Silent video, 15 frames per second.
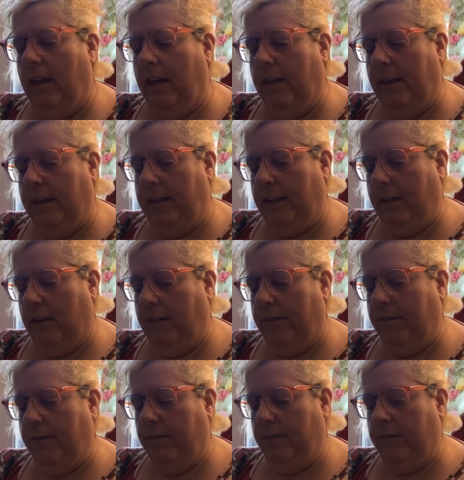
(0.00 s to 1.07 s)
and I take
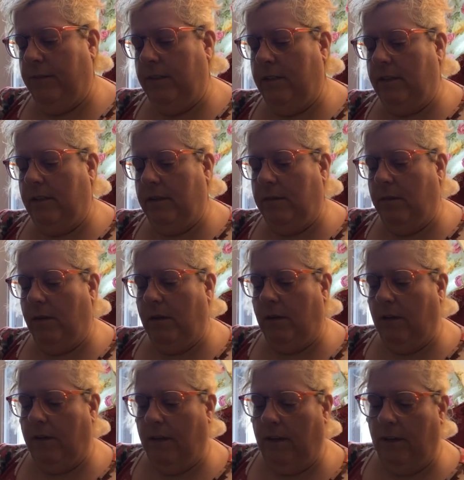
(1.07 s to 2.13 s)
off the stitch
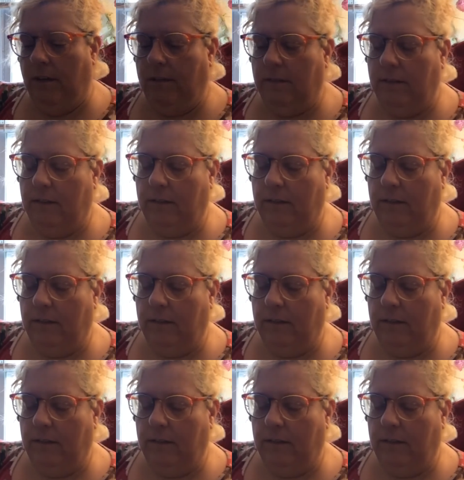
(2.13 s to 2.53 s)
marker there,